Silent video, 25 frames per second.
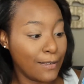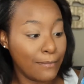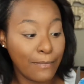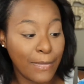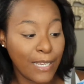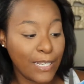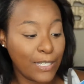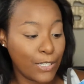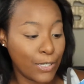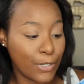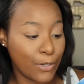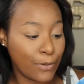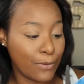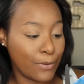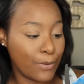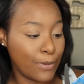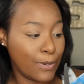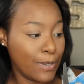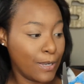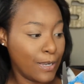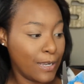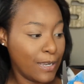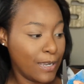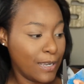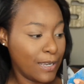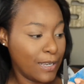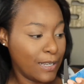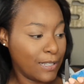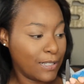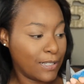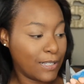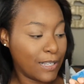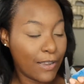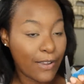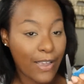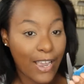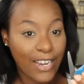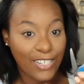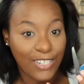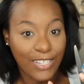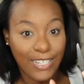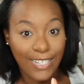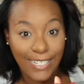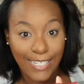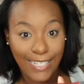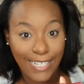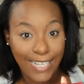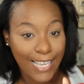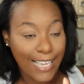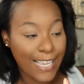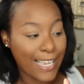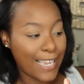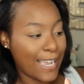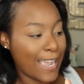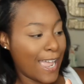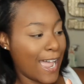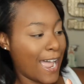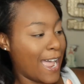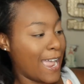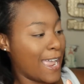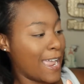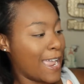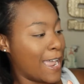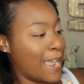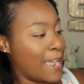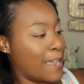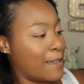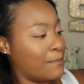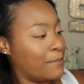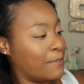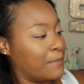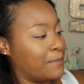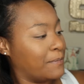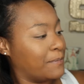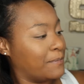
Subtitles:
Me too. So as you can see, I am